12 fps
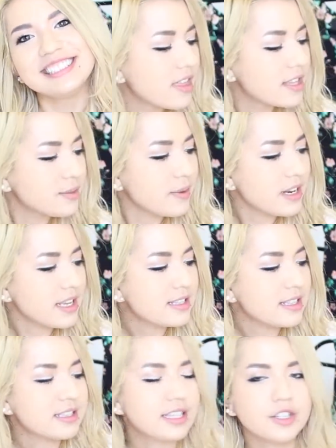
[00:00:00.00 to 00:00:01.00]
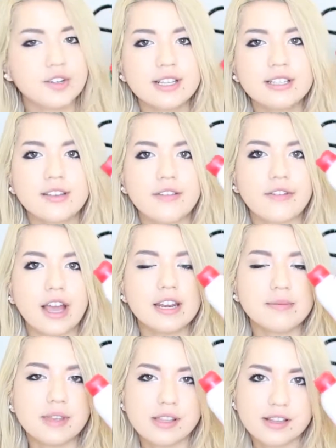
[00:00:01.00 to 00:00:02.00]
This one is the citrus
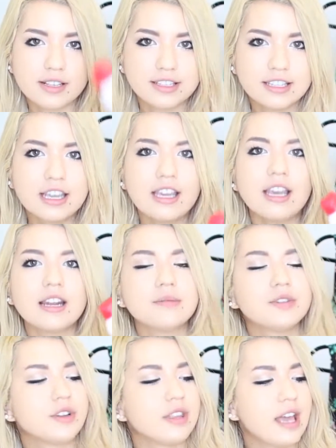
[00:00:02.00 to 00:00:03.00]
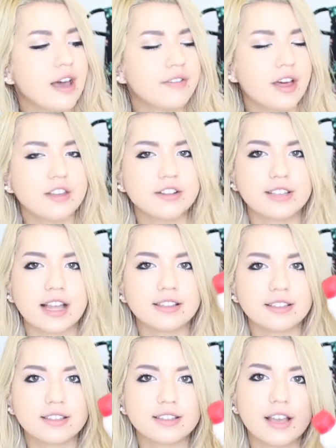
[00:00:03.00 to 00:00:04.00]
vitamin C and I'm sure they have other
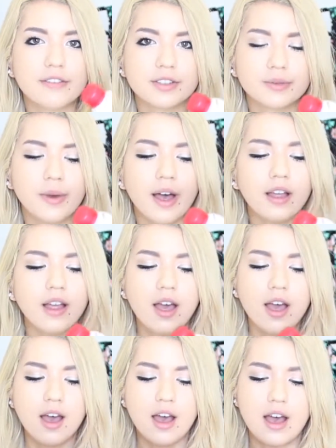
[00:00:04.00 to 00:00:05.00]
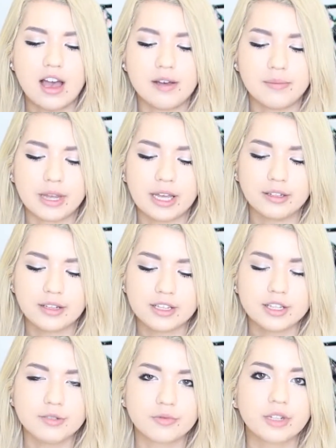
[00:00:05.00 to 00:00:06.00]
scents and stuff as well um, but it's
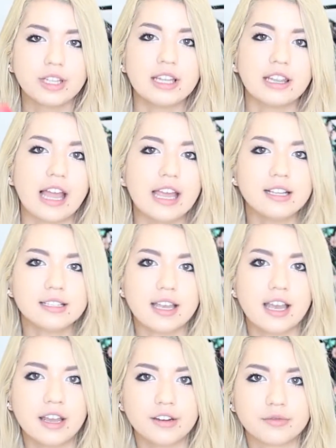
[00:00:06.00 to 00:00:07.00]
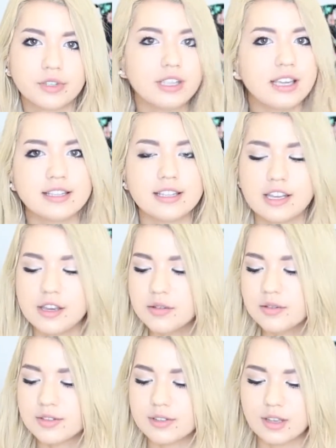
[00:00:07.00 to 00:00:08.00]
just really light and really easy to
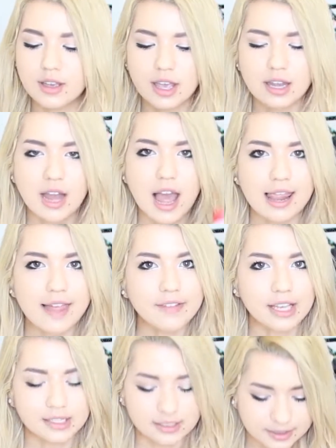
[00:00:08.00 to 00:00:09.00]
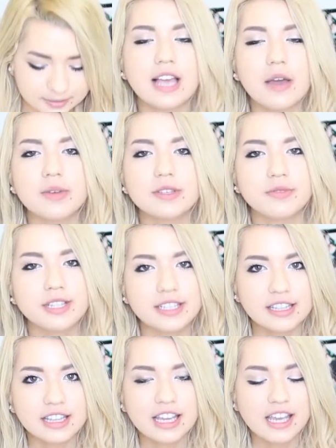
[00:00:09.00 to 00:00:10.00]
use and I love it. I was
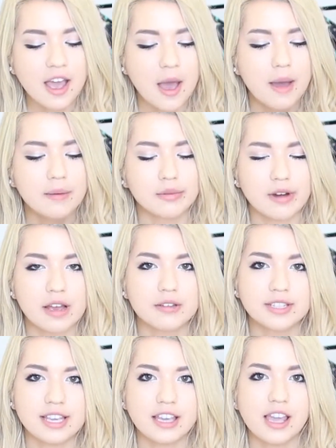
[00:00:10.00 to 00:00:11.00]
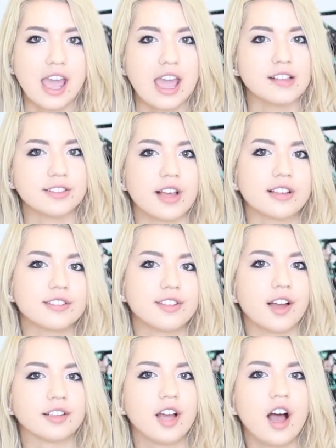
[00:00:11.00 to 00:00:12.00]
recently browsing
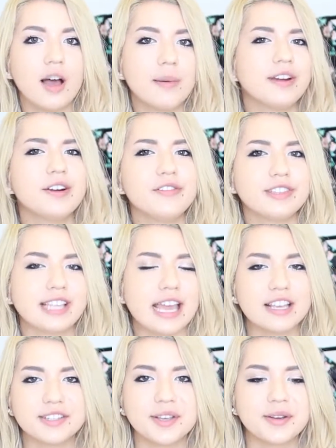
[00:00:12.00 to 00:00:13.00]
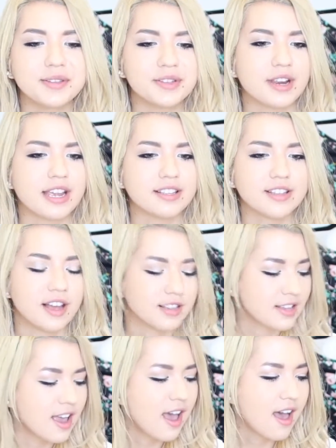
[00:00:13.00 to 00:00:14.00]
ASOS.com. I don't know if it's ASOS or
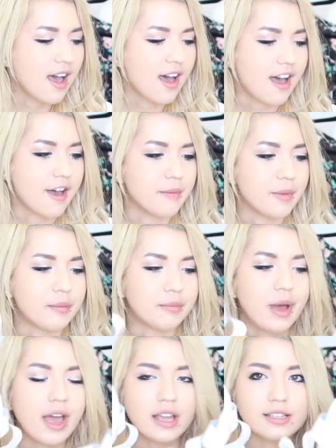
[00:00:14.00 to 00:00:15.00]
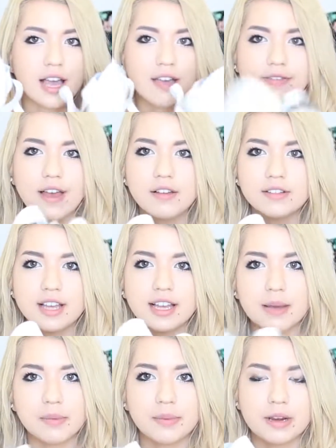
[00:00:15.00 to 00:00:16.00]
ASOS um, but I found a
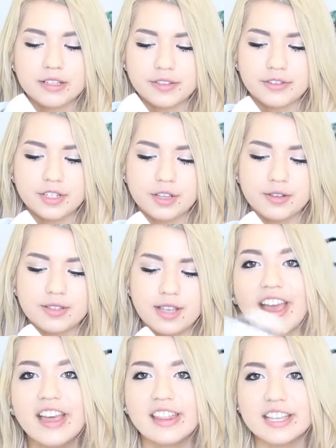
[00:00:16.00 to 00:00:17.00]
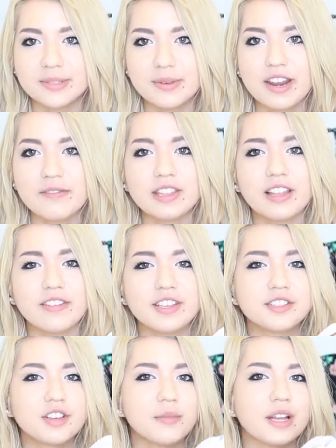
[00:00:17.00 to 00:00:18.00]
couple pairs of shoes. This one I've been loving
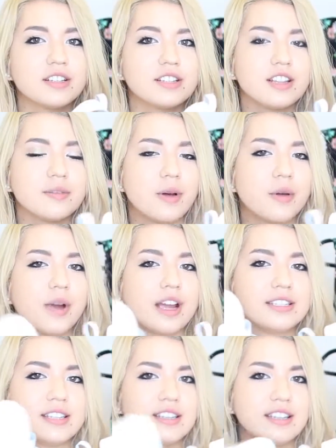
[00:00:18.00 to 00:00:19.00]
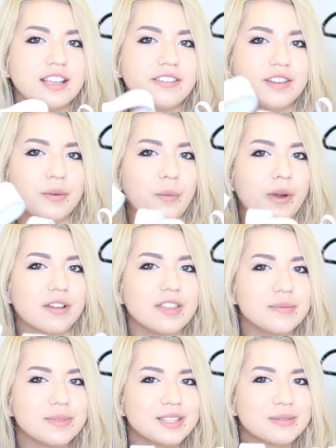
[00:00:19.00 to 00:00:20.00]
so much to the point where I didn't even wear
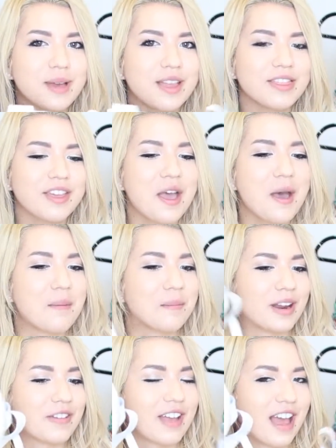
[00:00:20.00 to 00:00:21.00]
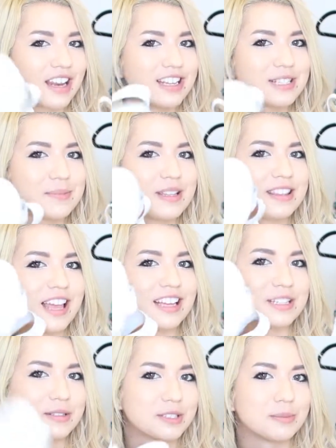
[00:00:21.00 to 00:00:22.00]
them this month, but I've kind of just been like
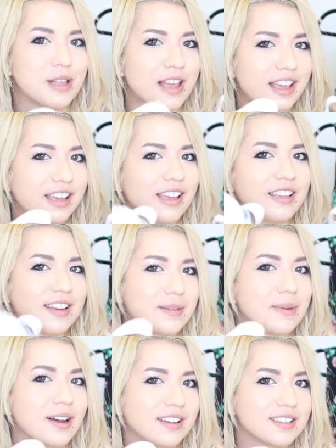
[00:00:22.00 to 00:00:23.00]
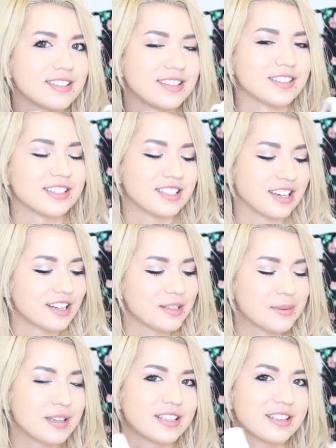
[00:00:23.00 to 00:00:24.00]
displaying it in a box downstairs
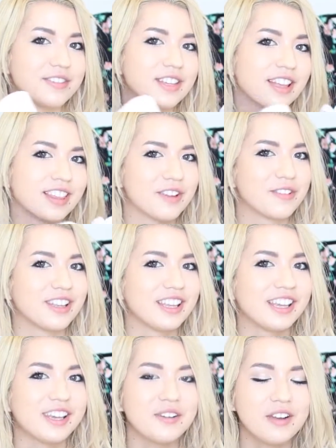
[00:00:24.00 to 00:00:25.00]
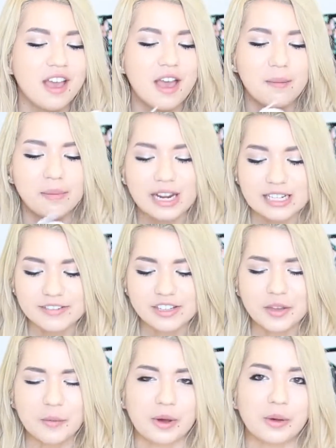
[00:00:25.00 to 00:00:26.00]
because I feel like they're really cute. But I
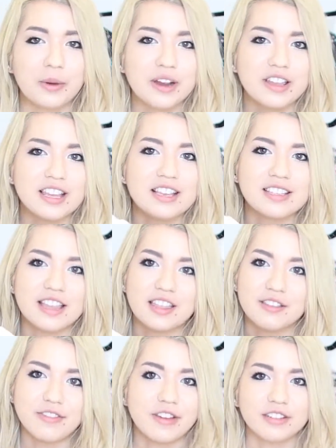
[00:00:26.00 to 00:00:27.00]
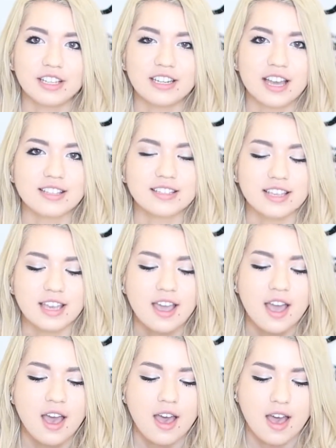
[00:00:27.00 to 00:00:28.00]
definitely will wear these and they fit really nicely.
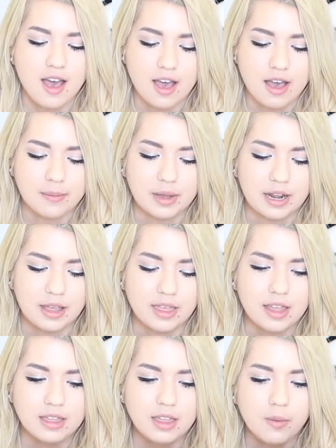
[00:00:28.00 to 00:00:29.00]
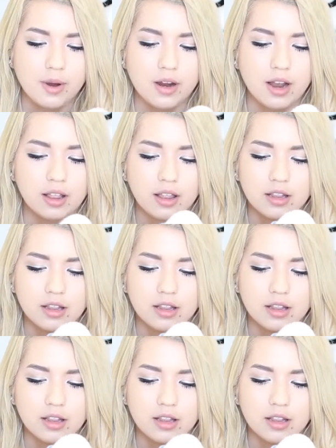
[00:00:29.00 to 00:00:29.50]
Um, and I think they were